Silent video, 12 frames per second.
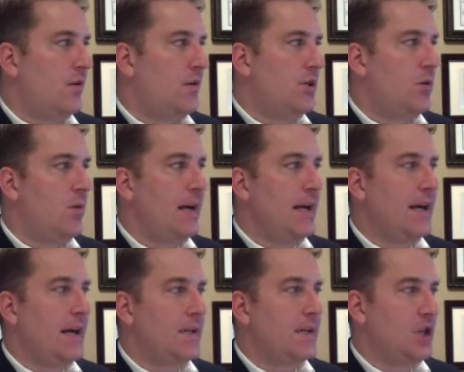20
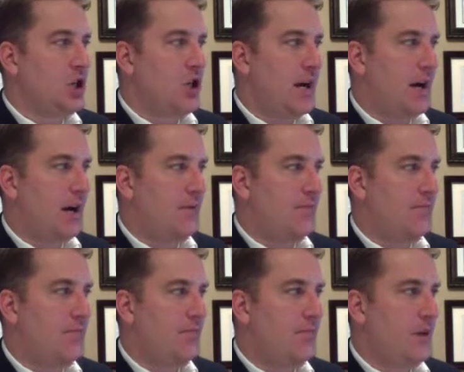gigs to share,
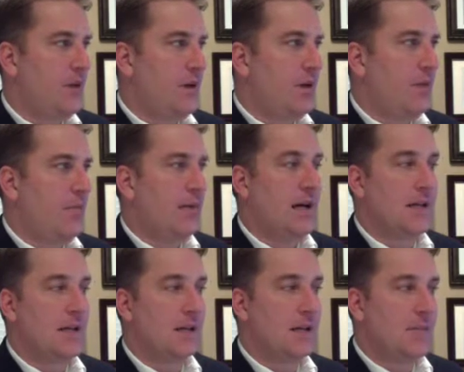plus
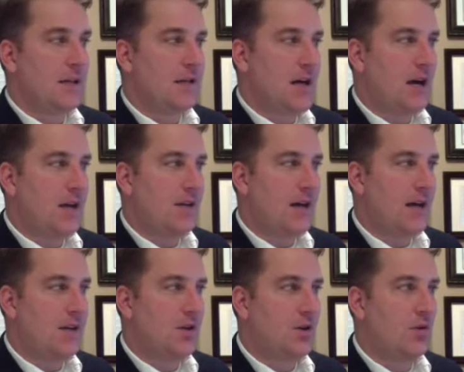unlimited talk and
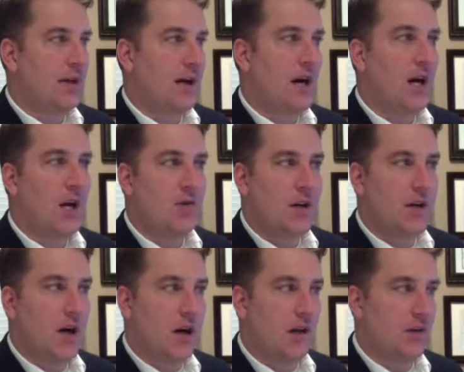text, only
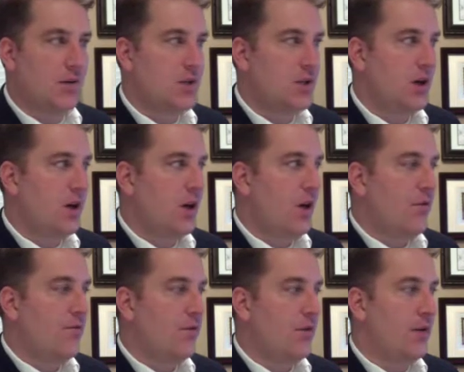$100
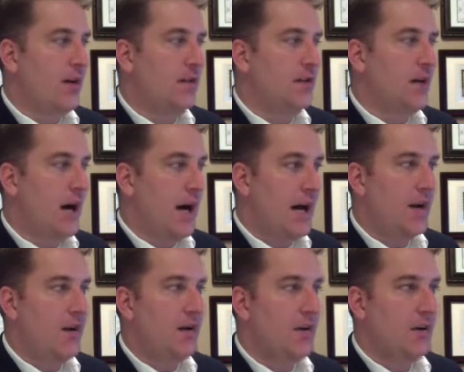for the
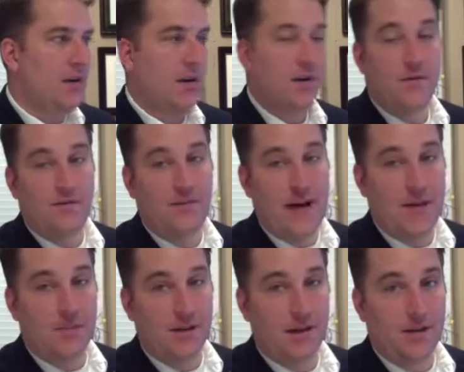entire
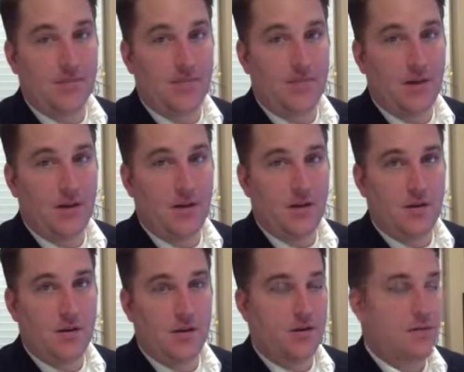family.
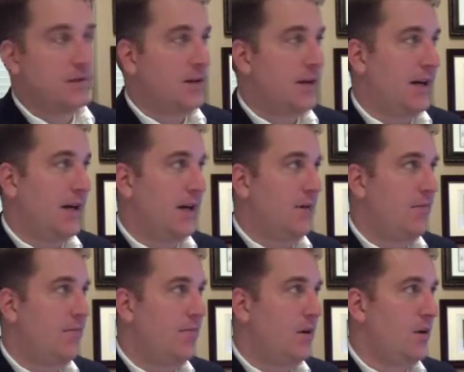Okay?
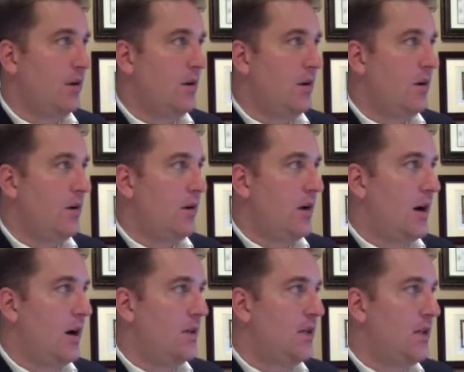
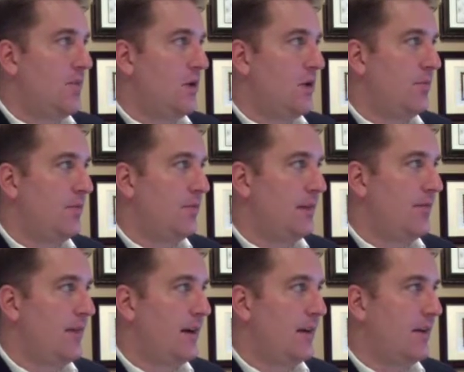On T-Mobile, if
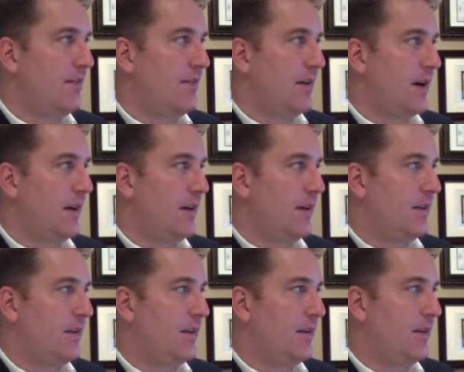I can find
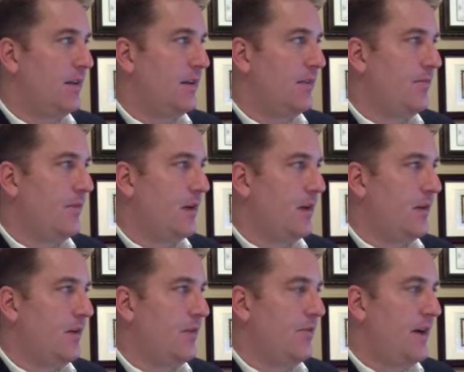it here,
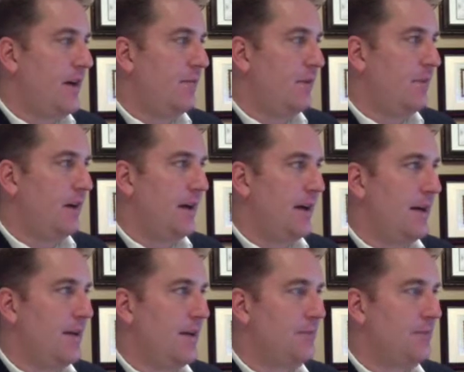family plan,